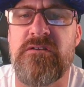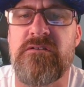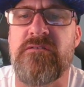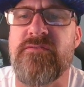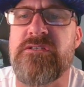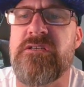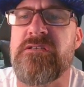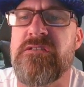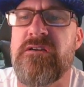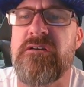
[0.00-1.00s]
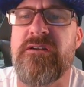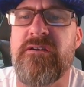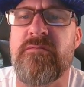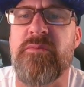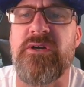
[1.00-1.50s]
I don't know if it says that on
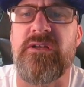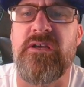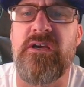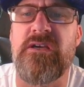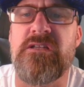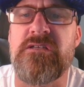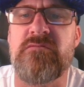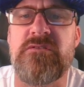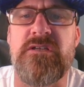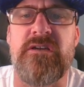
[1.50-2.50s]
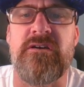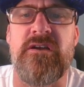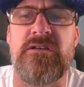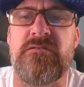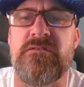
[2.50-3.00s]
here, but this one's an
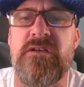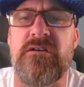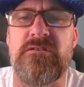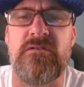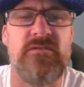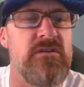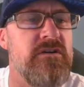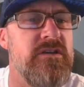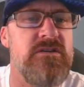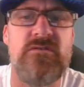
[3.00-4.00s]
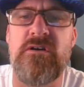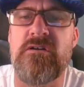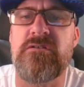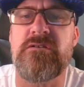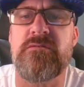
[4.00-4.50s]
international sale. So
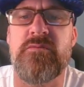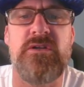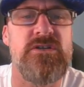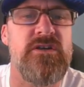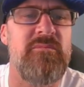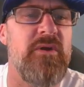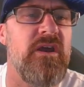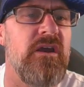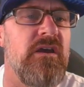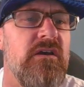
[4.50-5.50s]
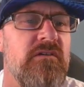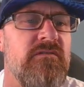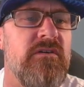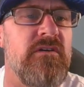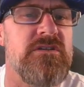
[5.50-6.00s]
$32 plus shipping
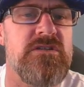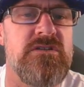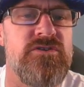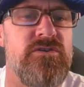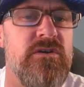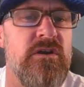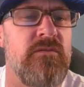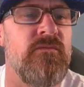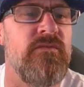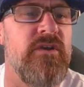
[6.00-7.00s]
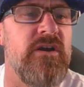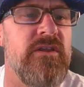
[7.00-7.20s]
for a very